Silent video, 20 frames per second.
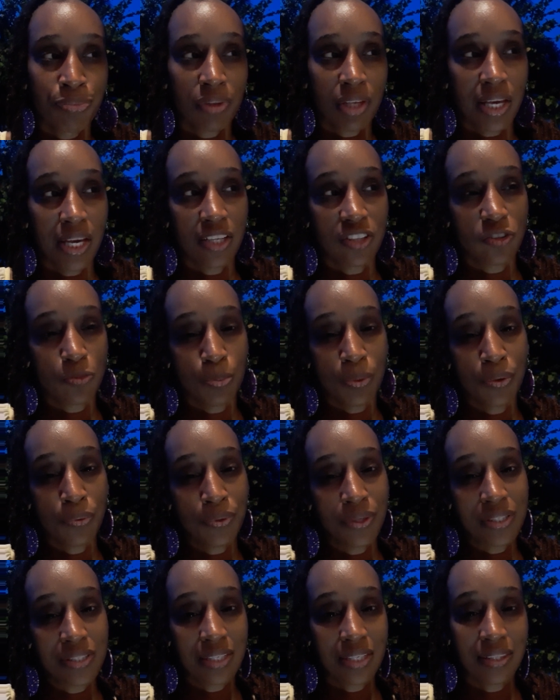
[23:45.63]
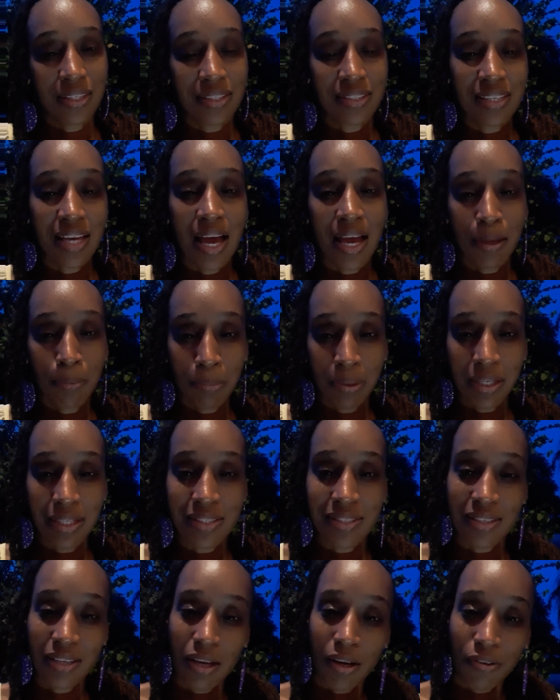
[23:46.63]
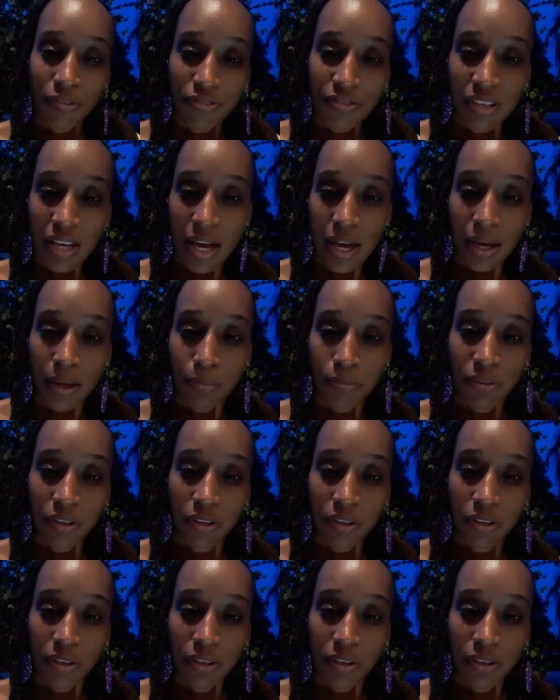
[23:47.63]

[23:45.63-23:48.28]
experiencing the timeless of time,